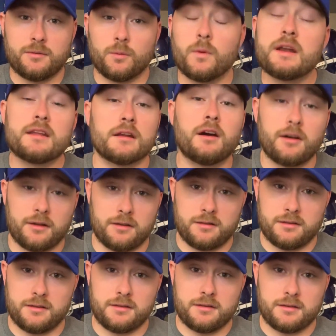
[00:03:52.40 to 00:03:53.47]
win it
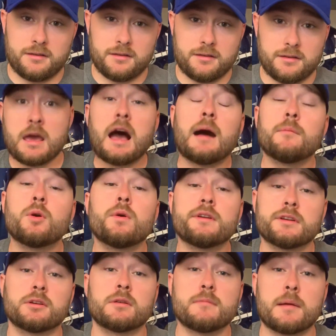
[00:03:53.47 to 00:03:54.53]
all. I'm
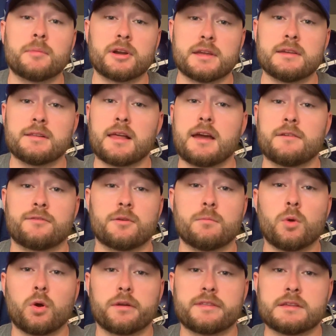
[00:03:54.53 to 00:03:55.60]
going to remember Eli for
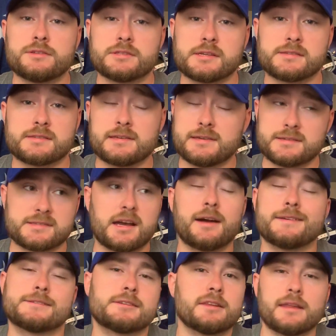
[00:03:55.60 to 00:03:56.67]
more than just these
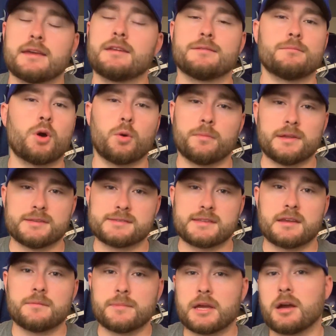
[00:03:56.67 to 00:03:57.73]
isolated moments
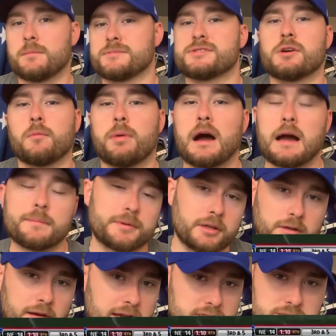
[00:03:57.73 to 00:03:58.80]
that have become so
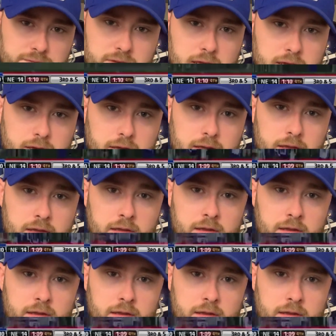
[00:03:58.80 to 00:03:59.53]
popular as of late.